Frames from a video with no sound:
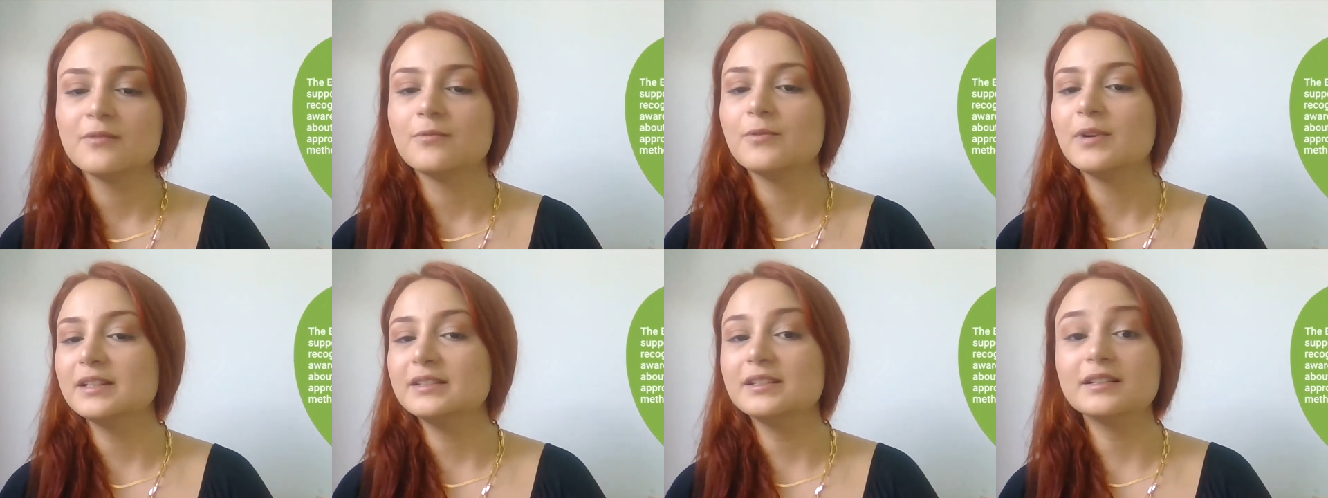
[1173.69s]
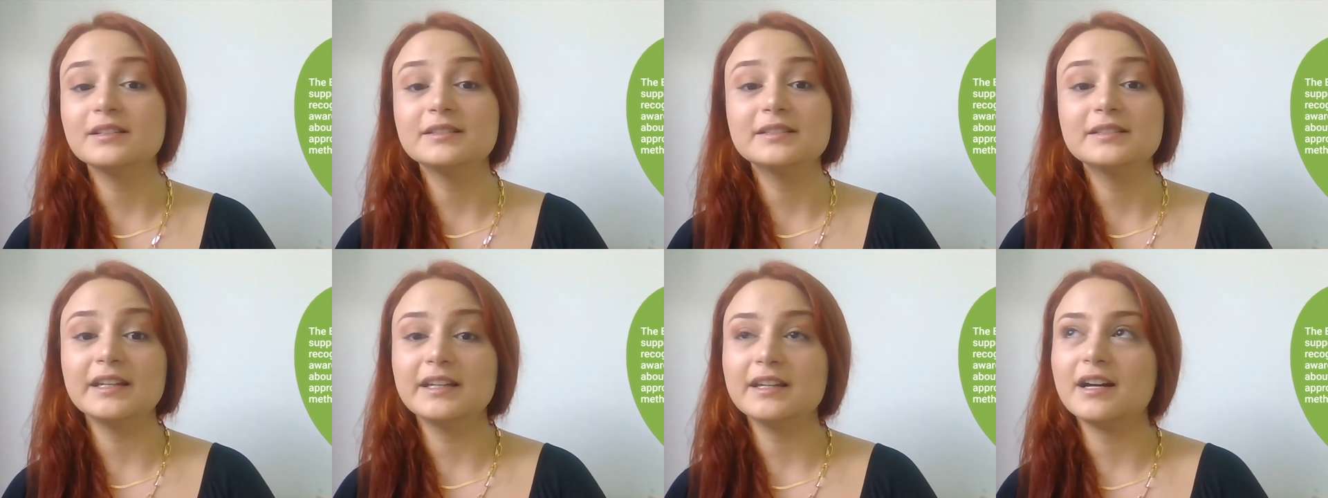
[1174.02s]
whether
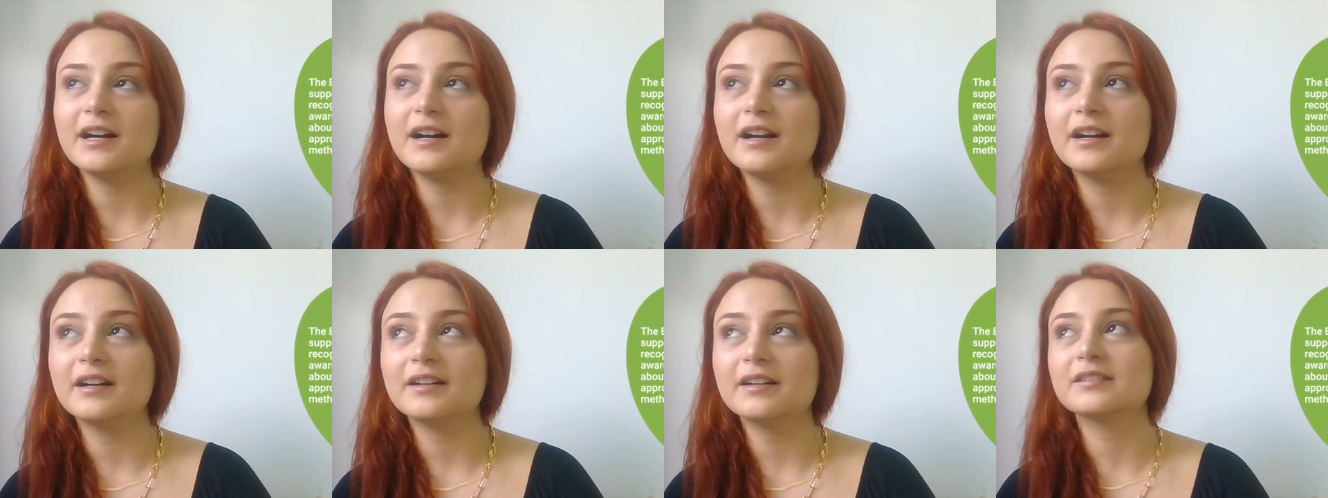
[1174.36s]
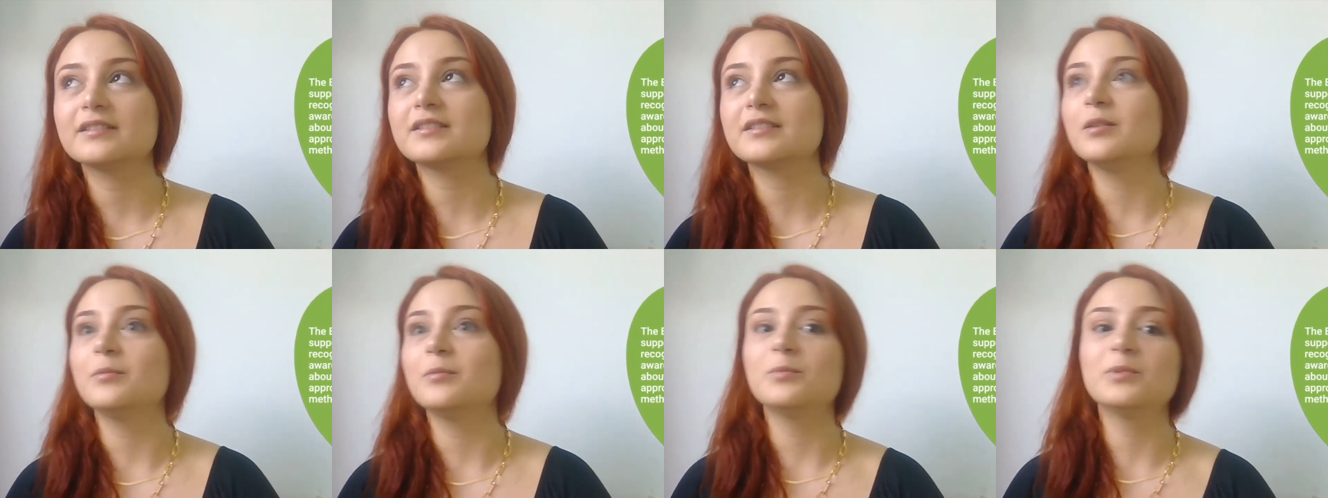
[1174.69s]
they are
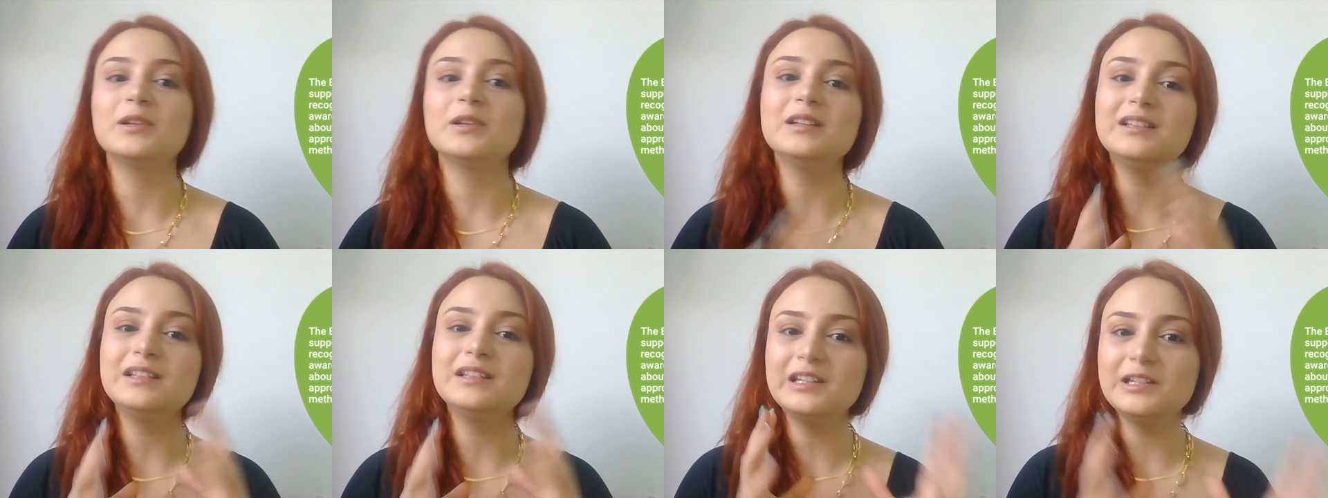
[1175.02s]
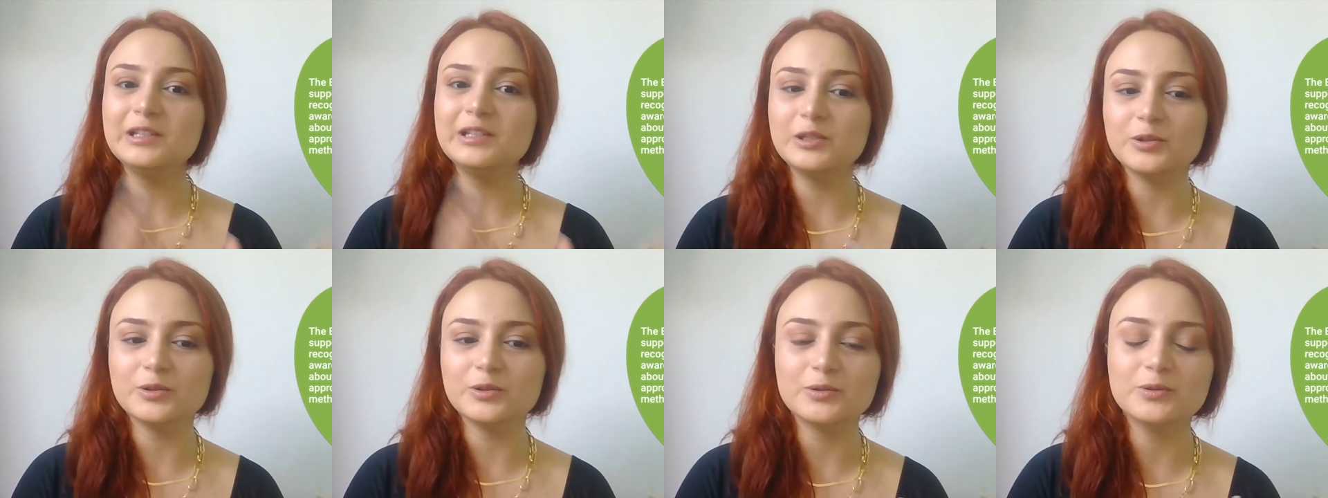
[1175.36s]
completely
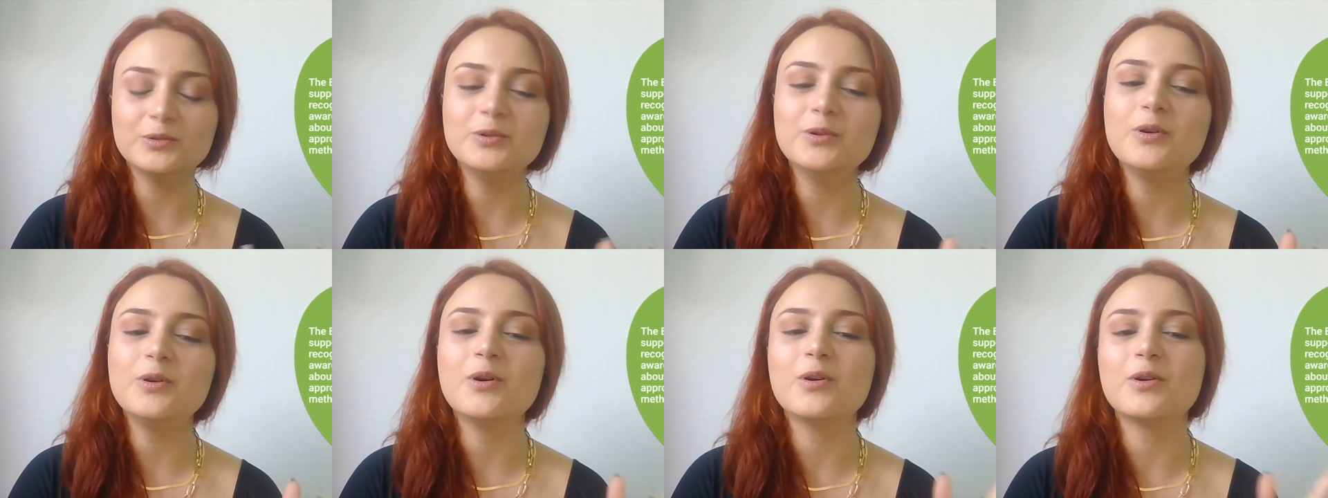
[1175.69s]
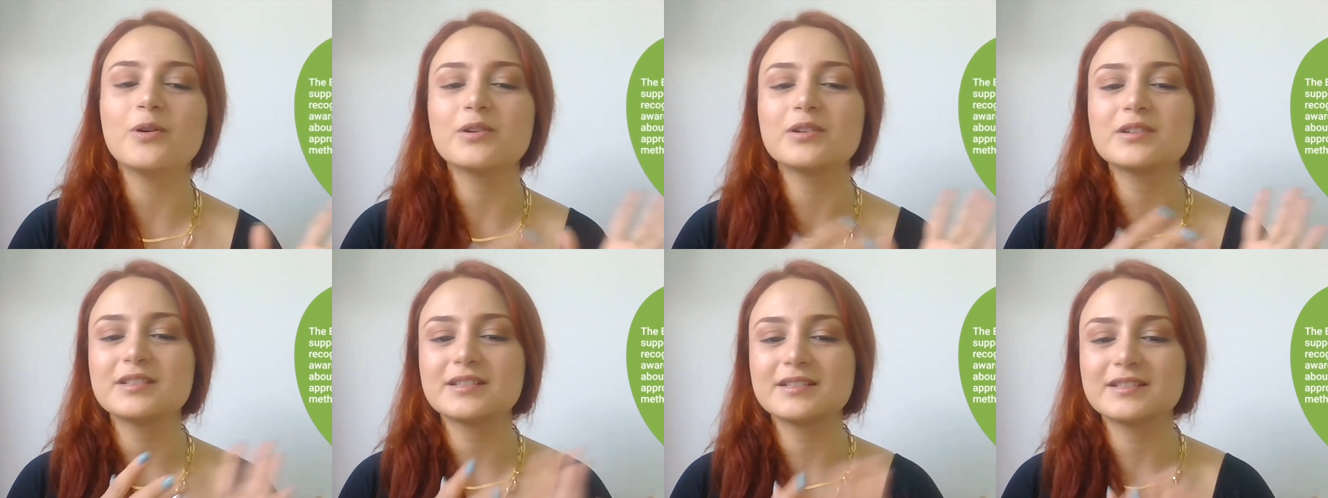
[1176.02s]
new
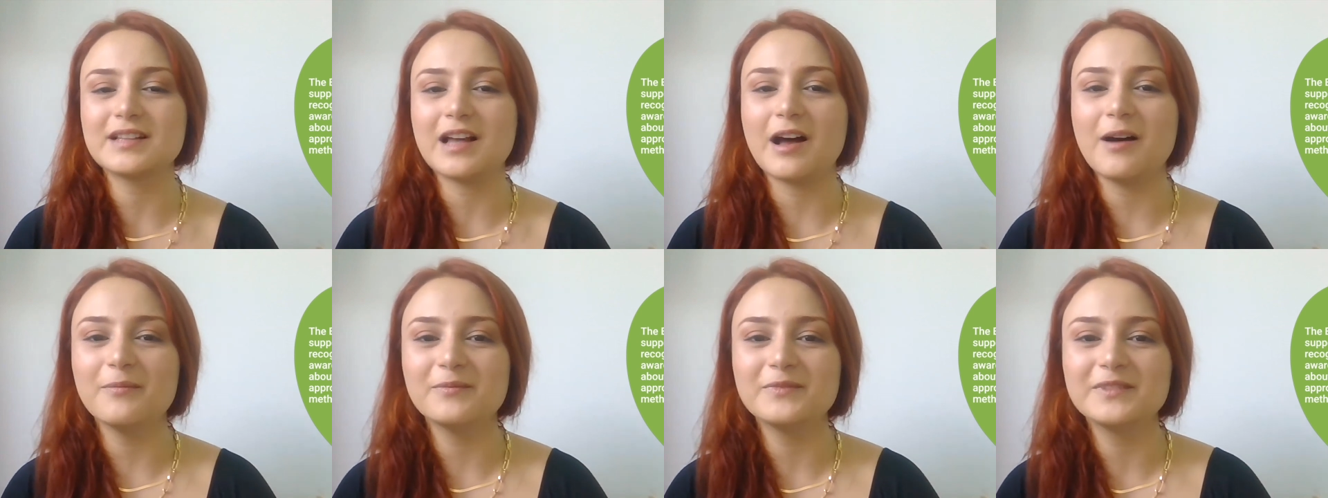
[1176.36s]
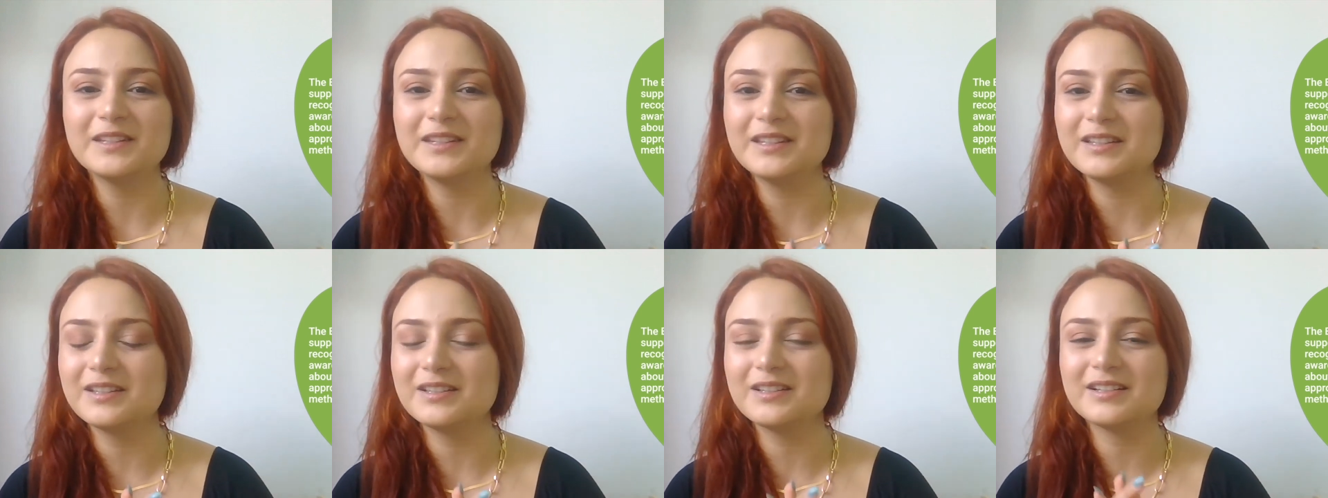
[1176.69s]
or
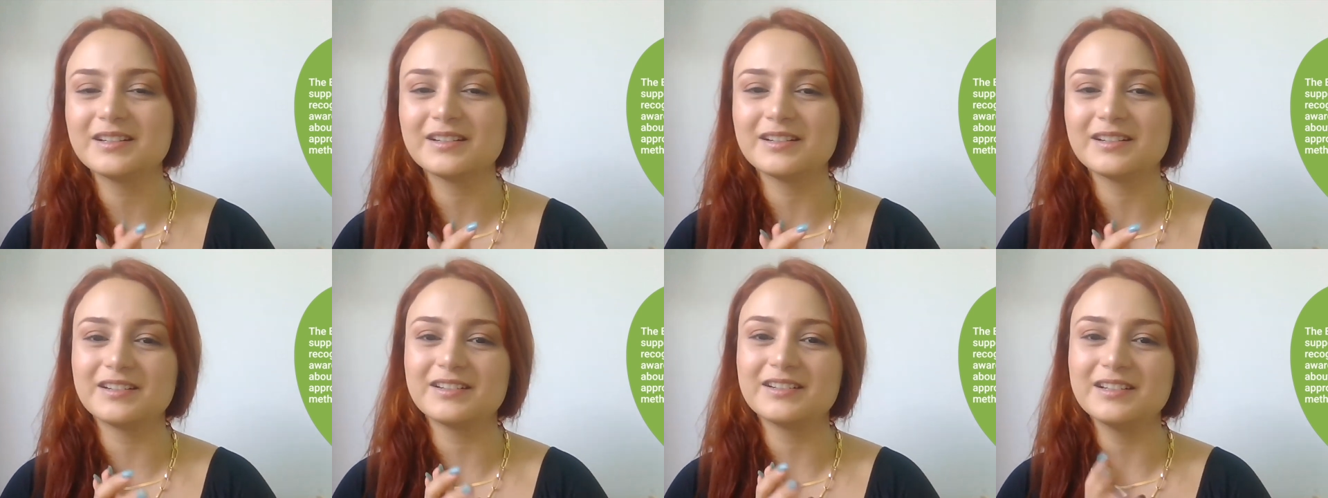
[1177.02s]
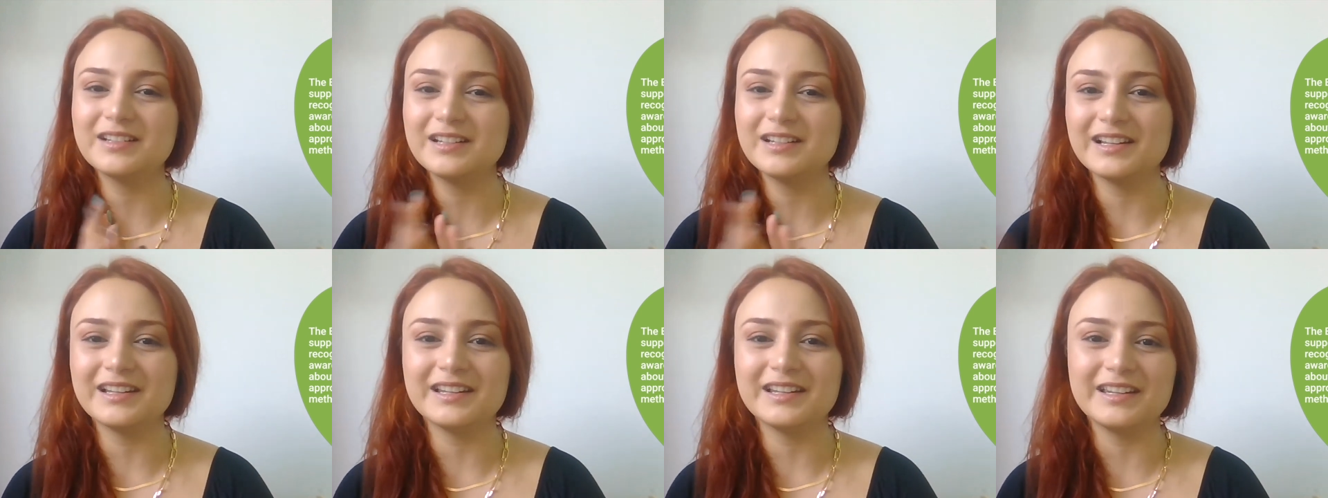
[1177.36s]
something uh,
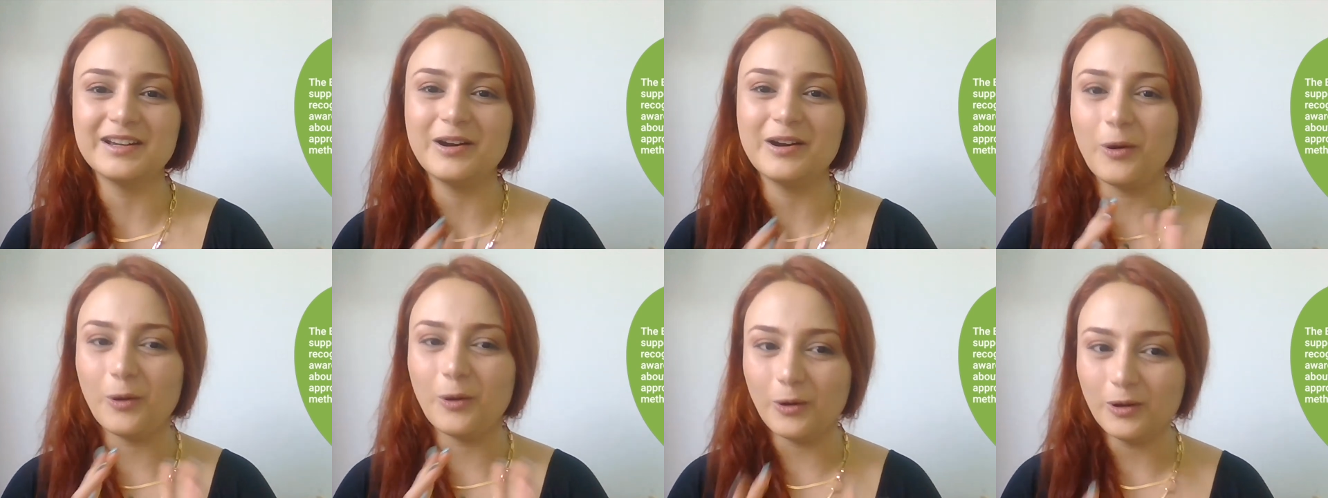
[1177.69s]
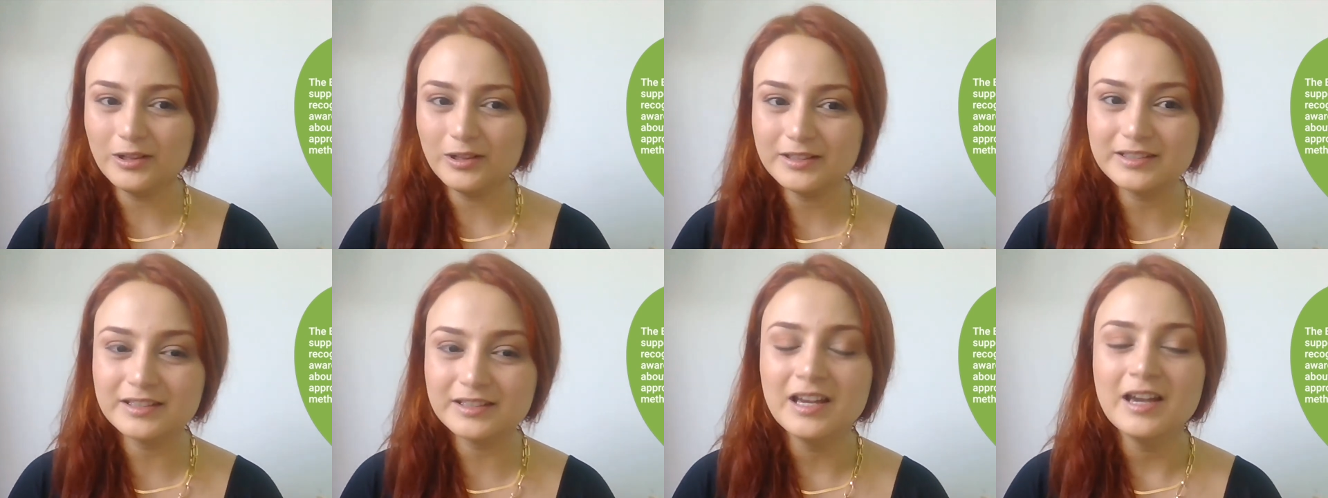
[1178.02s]
really
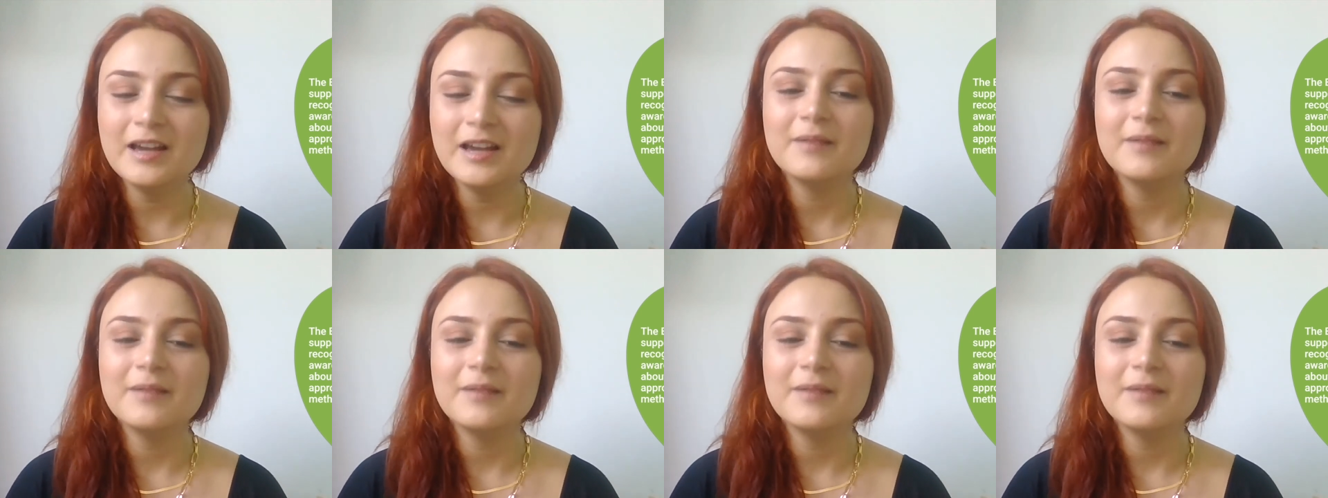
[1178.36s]
old,